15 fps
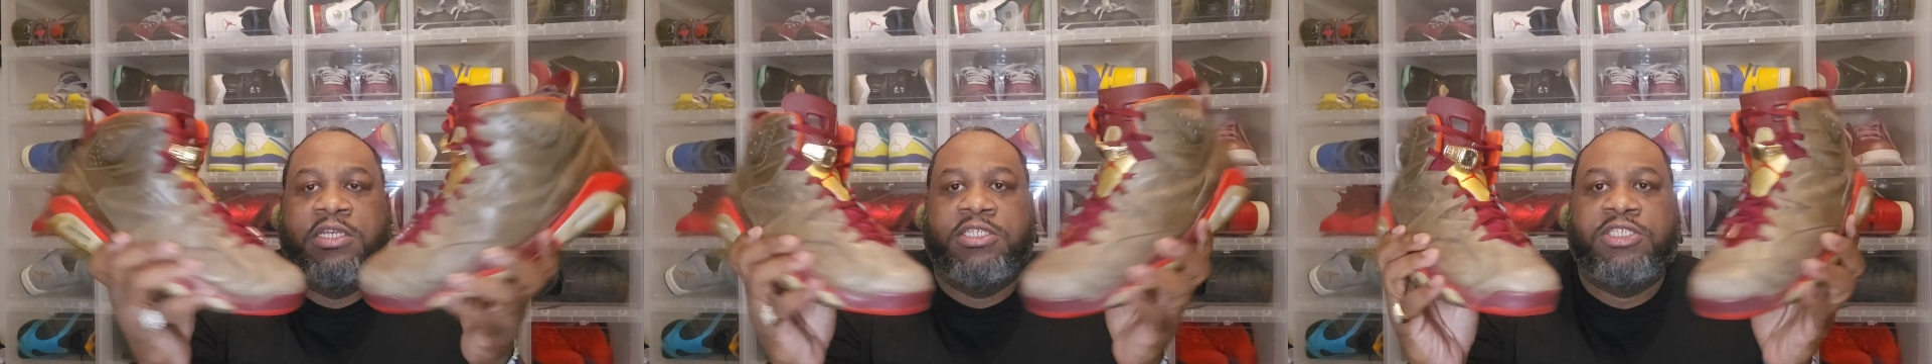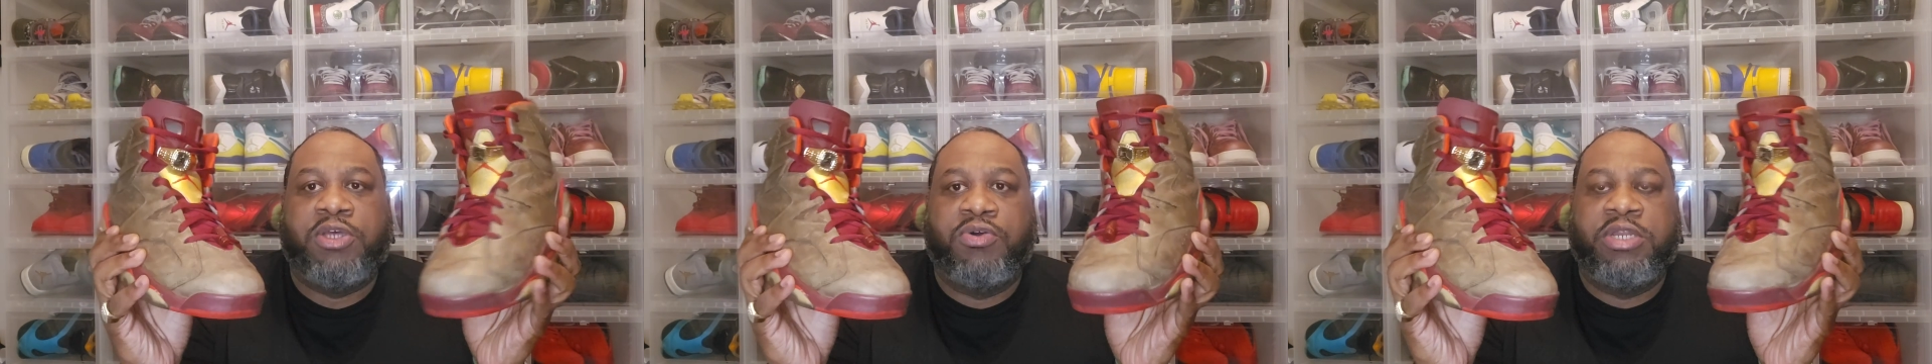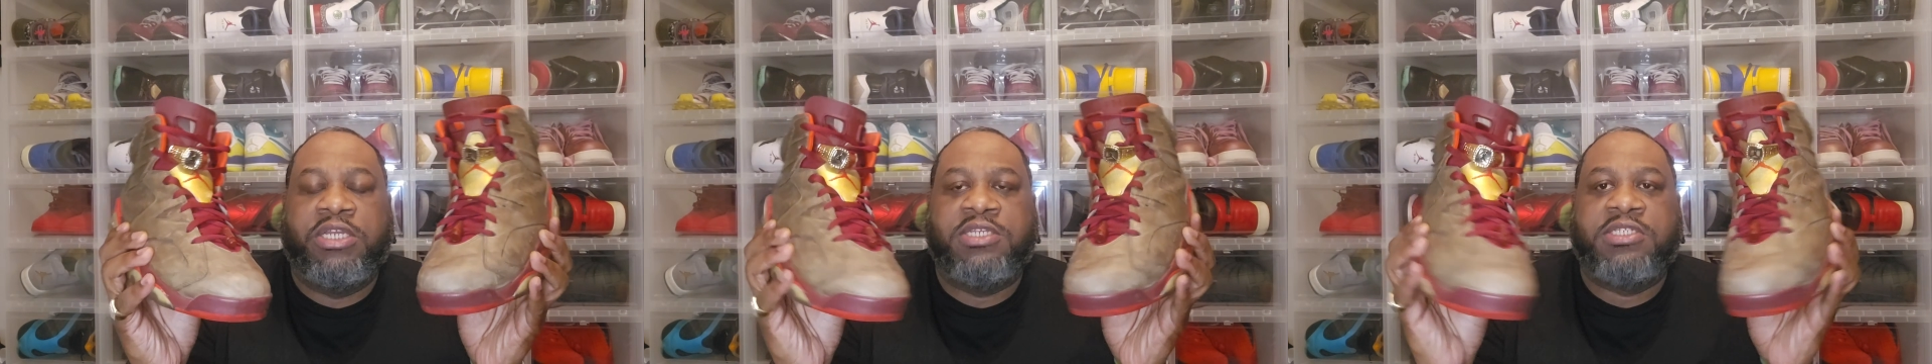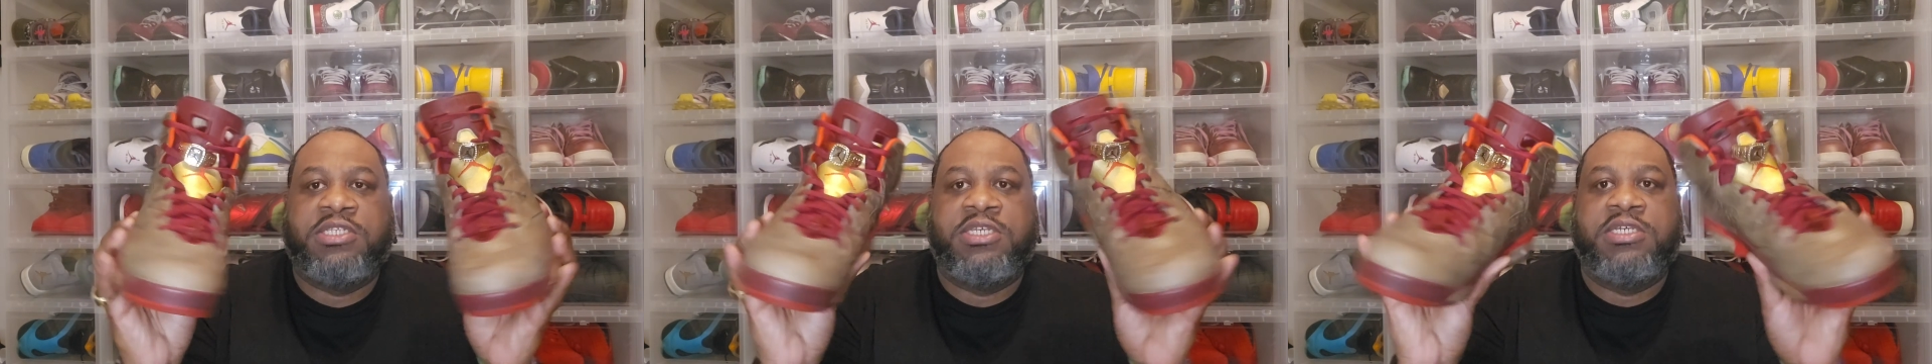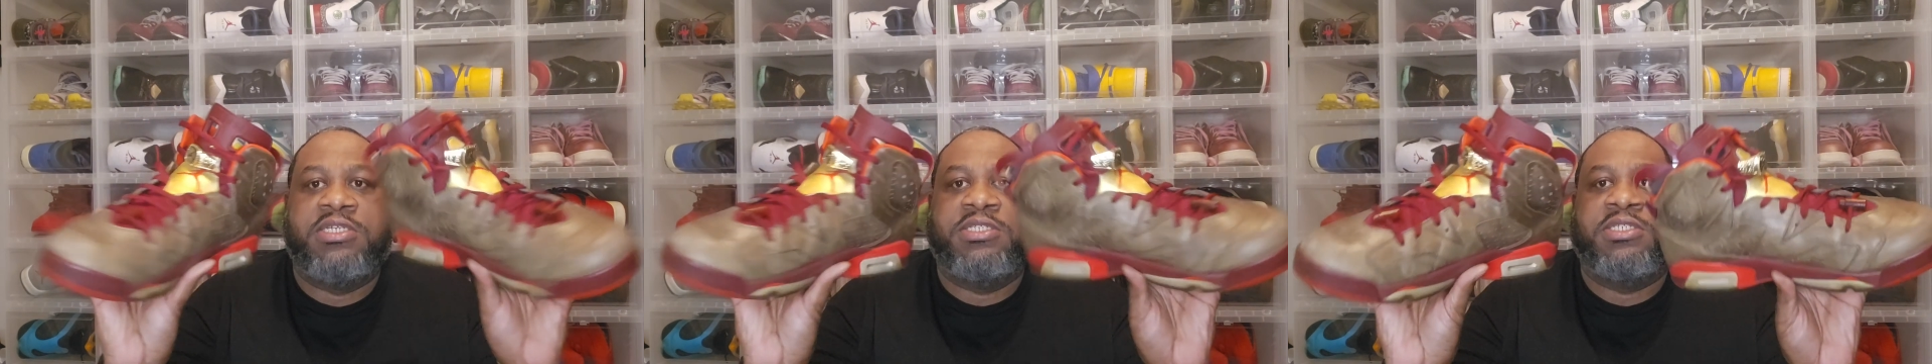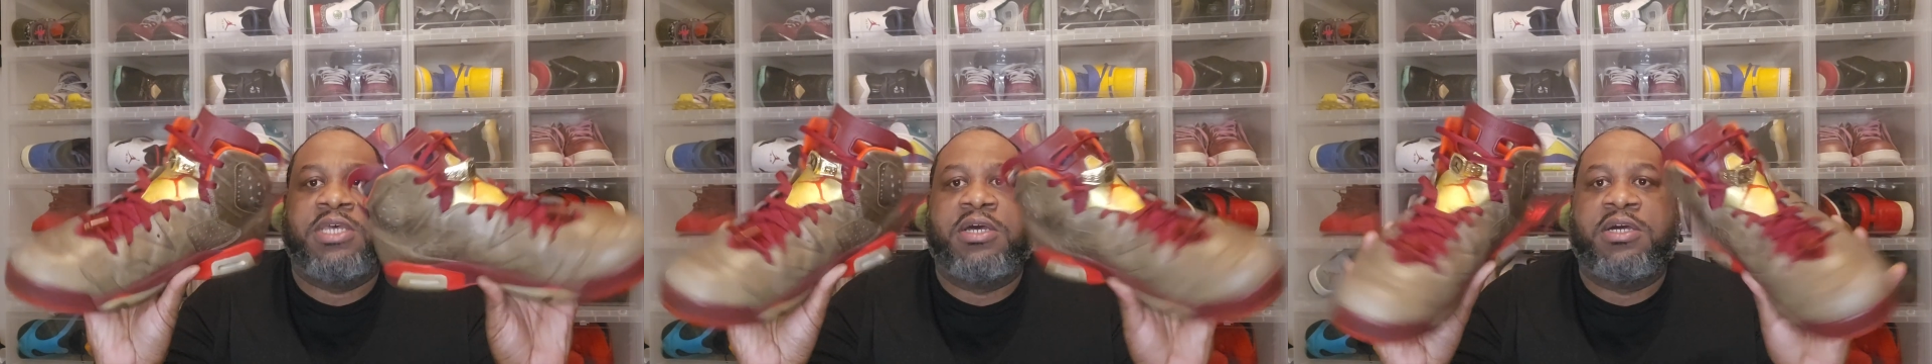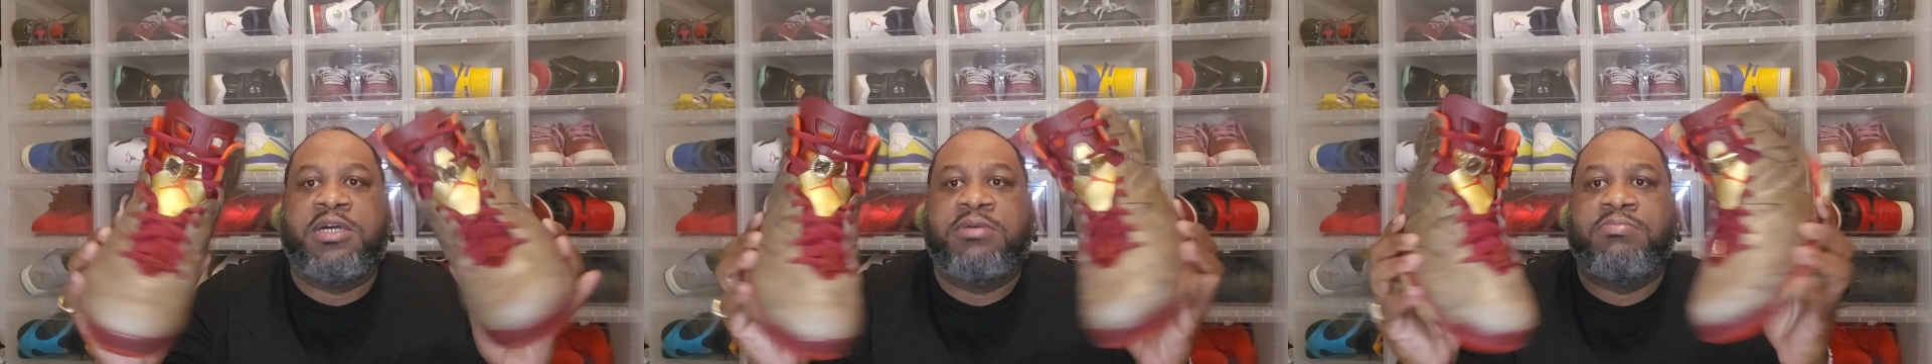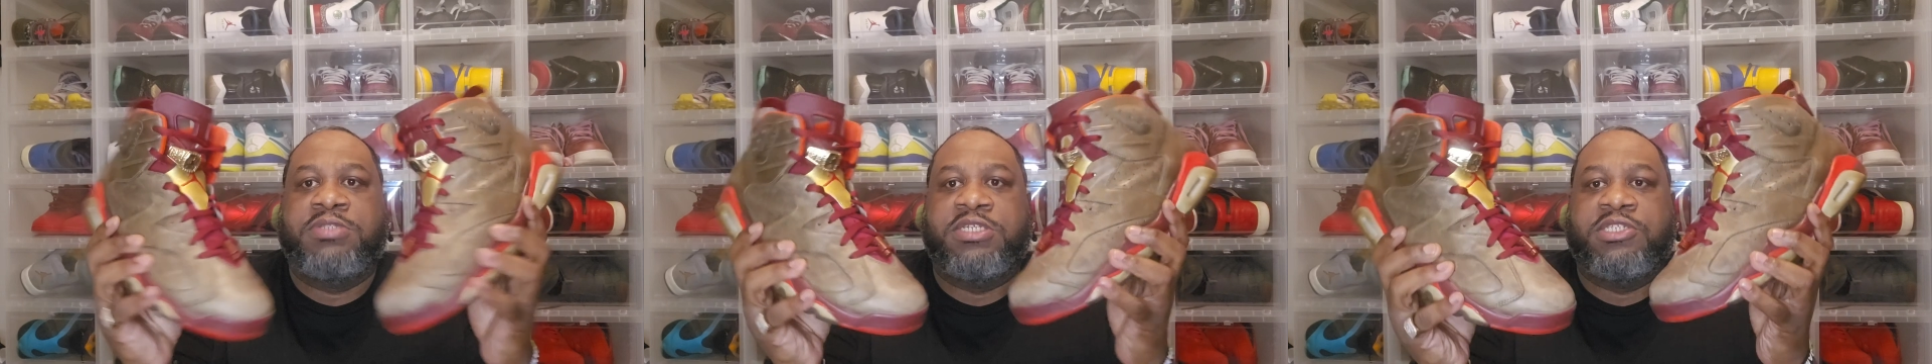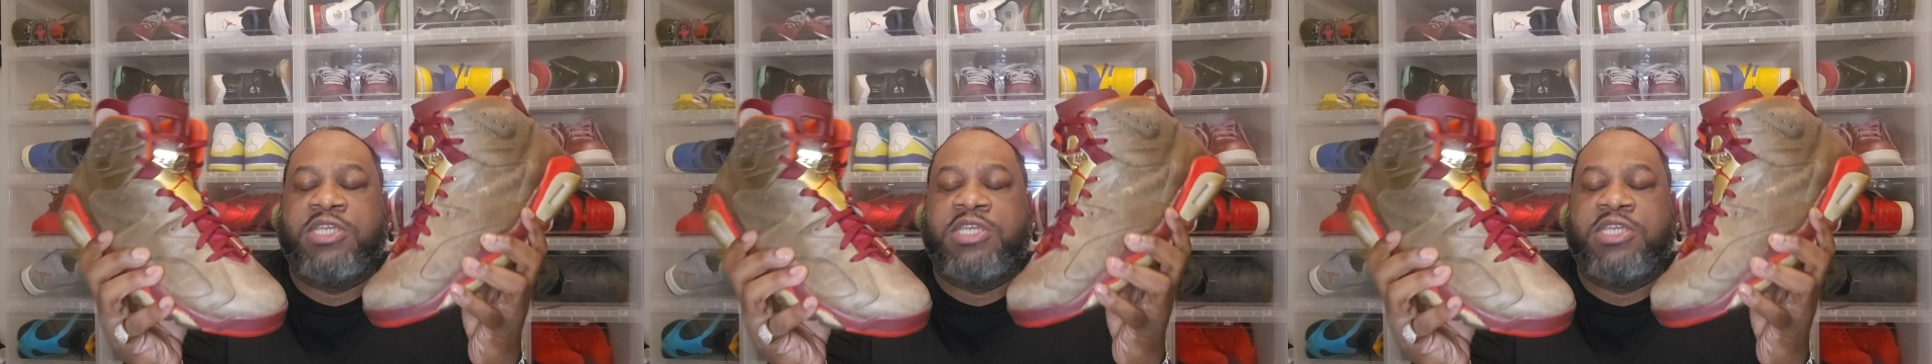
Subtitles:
So this is the